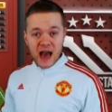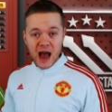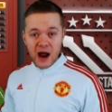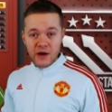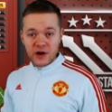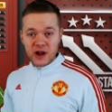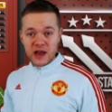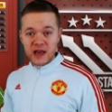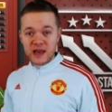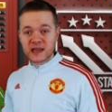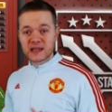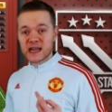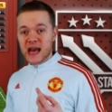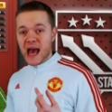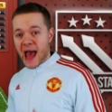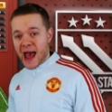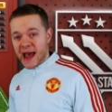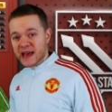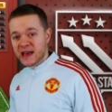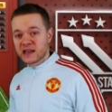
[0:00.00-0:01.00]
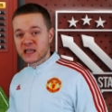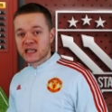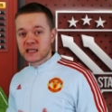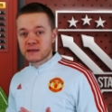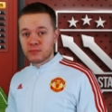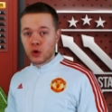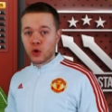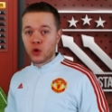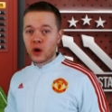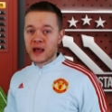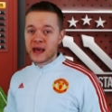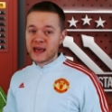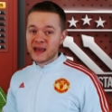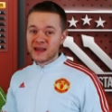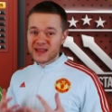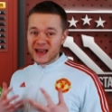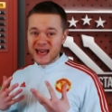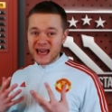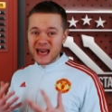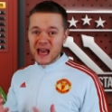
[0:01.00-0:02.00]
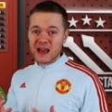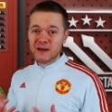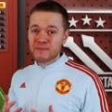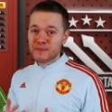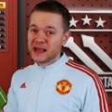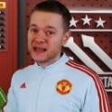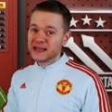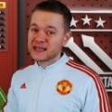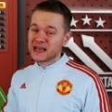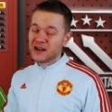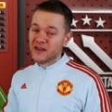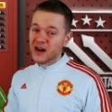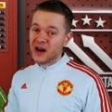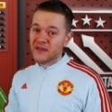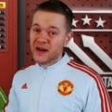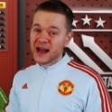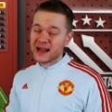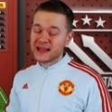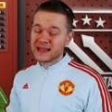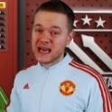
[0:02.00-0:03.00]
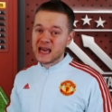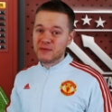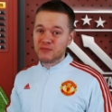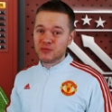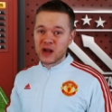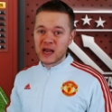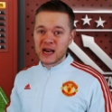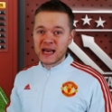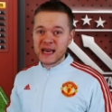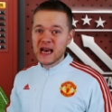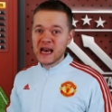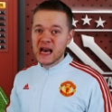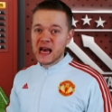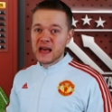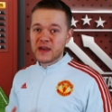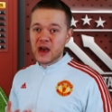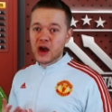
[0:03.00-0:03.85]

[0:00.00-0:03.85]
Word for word: Carrick, De Gea, Smalling, the kingpins of, of our team, really.